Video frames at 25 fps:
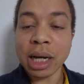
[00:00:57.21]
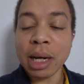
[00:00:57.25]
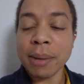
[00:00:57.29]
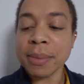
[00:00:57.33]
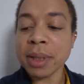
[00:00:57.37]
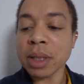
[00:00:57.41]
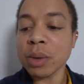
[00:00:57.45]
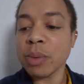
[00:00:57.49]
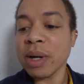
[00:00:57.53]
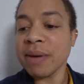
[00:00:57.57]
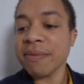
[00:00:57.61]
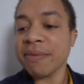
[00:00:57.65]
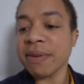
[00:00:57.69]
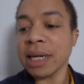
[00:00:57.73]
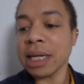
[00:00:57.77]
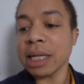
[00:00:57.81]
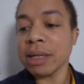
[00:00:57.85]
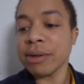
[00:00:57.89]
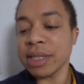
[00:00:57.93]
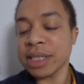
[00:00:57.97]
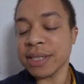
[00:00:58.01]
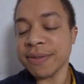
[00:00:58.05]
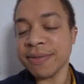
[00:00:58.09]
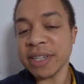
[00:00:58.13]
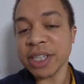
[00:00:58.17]
I'm gonna wait for
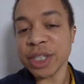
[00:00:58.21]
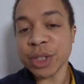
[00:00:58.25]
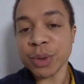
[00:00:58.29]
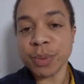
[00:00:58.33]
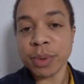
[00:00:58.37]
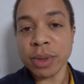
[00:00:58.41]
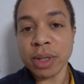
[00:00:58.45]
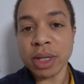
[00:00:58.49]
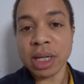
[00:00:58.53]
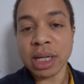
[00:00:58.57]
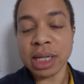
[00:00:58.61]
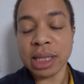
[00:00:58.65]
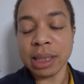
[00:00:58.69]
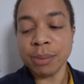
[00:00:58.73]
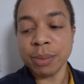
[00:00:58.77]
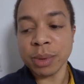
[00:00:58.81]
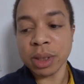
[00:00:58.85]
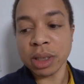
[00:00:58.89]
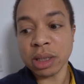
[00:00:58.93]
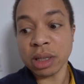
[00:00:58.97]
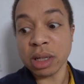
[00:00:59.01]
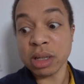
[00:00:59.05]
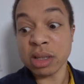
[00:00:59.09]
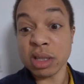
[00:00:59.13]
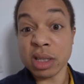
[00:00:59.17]
Hillary to finish work and then we're
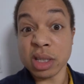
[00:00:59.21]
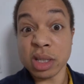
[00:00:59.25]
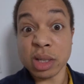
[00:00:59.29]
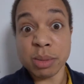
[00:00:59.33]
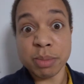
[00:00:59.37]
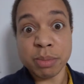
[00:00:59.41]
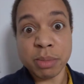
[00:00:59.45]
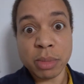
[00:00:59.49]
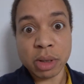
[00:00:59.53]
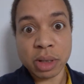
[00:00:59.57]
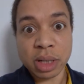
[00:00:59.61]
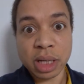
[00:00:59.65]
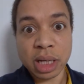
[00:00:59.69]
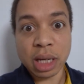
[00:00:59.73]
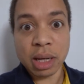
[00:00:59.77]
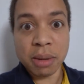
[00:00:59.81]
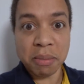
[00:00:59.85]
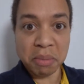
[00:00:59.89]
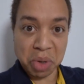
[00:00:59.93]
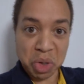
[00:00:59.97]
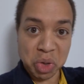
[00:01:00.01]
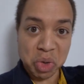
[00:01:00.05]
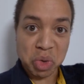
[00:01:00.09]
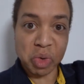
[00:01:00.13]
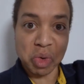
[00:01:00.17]
gonna go to the supermarket.
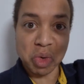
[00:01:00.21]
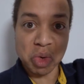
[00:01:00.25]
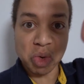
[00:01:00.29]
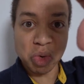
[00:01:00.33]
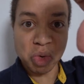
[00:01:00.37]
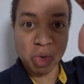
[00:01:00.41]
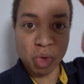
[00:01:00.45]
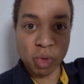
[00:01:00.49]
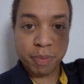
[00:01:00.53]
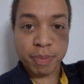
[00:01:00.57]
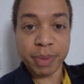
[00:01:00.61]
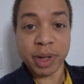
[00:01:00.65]
Boo.